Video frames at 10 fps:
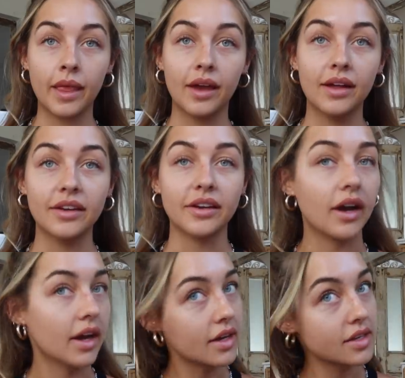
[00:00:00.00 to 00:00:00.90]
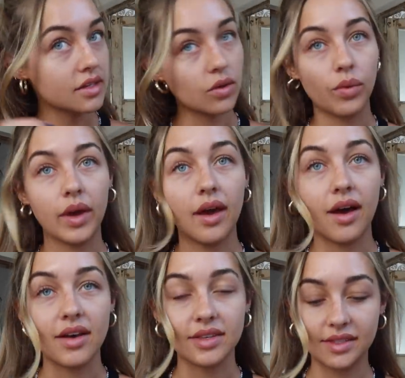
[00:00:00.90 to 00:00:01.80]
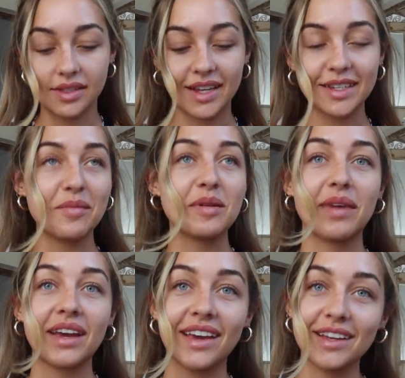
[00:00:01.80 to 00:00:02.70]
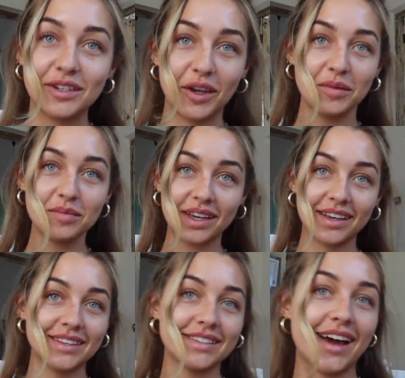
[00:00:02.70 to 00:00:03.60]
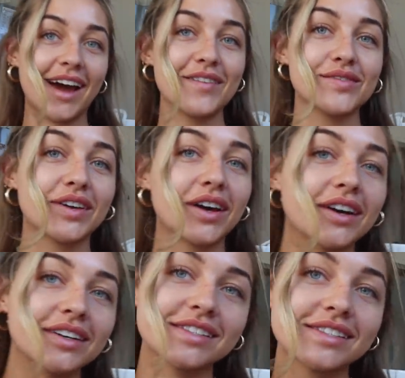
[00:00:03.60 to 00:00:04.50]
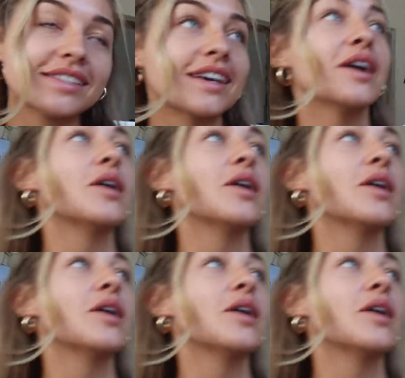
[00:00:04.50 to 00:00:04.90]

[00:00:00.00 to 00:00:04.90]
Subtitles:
Hello guys, we are set up in my kitchen because I have the girls